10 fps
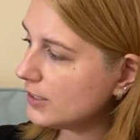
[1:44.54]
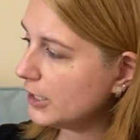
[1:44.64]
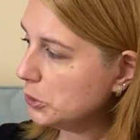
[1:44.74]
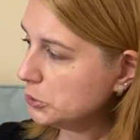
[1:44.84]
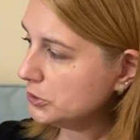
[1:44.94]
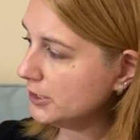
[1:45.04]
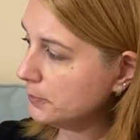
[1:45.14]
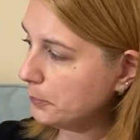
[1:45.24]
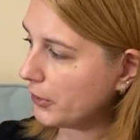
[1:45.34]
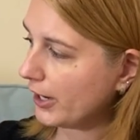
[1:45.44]
They hold
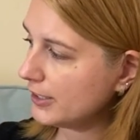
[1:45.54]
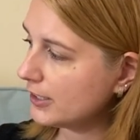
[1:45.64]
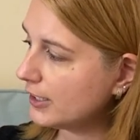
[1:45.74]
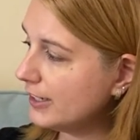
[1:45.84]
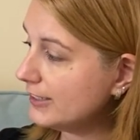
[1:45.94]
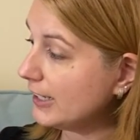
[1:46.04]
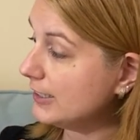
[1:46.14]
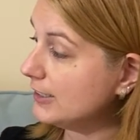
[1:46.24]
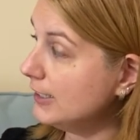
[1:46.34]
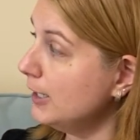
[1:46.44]
their breath,
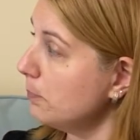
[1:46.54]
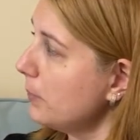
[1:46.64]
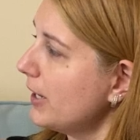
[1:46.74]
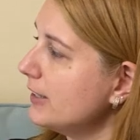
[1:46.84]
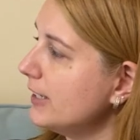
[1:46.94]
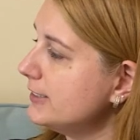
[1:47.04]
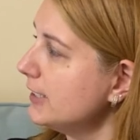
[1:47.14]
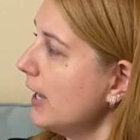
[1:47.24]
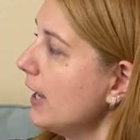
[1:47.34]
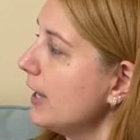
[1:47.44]
they leap and they
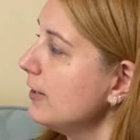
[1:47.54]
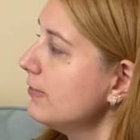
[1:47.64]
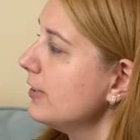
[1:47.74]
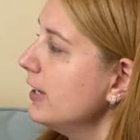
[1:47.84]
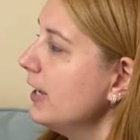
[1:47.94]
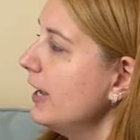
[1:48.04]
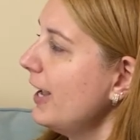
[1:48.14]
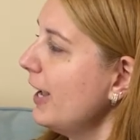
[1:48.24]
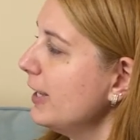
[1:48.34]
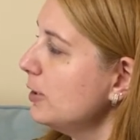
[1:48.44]
dive,
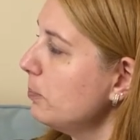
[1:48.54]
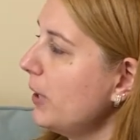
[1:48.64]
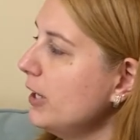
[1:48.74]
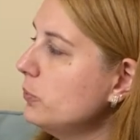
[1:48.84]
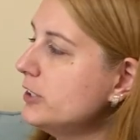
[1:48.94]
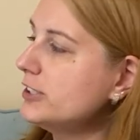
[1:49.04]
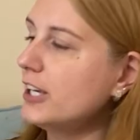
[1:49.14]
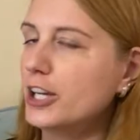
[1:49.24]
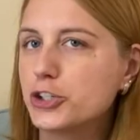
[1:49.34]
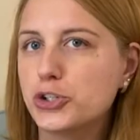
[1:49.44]
and penguins
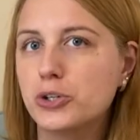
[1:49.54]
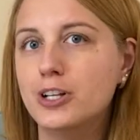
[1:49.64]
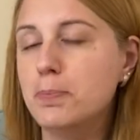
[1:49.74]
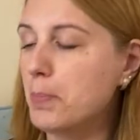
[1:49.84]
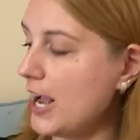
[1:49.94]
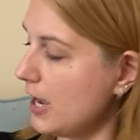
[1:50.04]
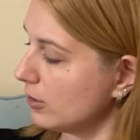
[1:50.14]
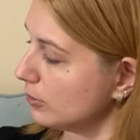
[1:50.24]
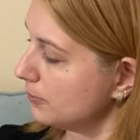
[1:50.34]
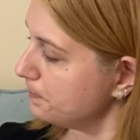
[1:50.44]
actually
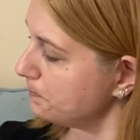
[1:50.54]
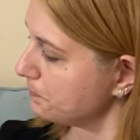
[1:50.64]
paddle.